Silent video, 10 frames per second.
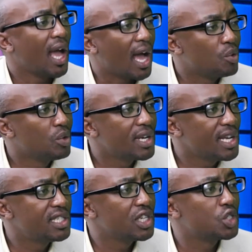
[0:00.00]
Are you
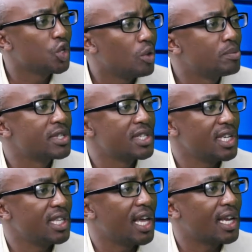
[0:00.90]
creating jobs
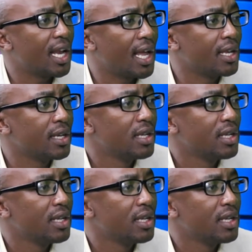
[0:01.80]
in that line?